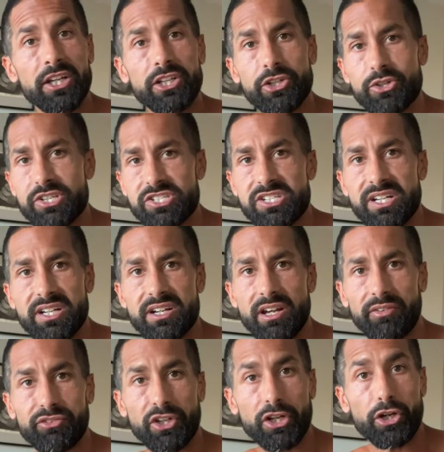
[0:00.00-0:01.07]
You just need
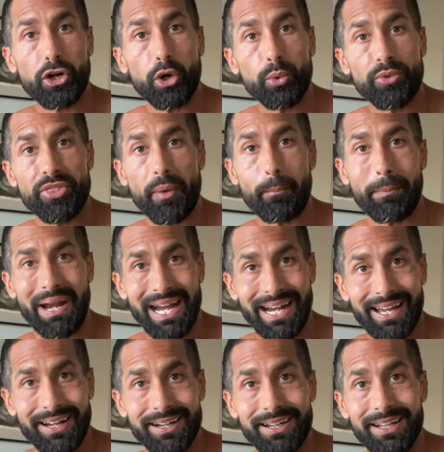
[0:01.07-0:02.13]
enough to coat the
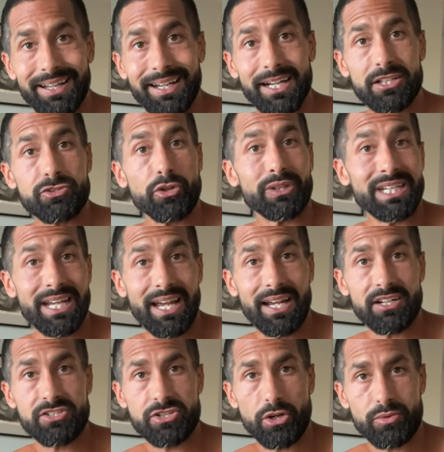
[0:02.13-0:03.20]
pan and so the
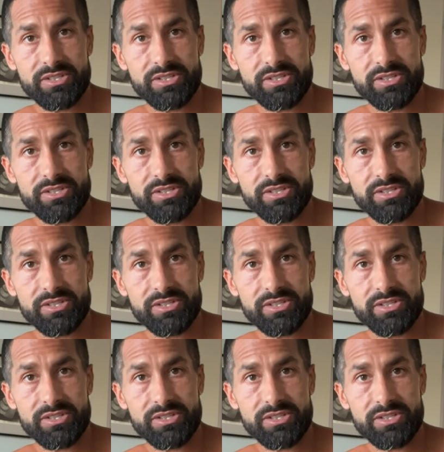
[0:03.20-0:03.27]
eggs don't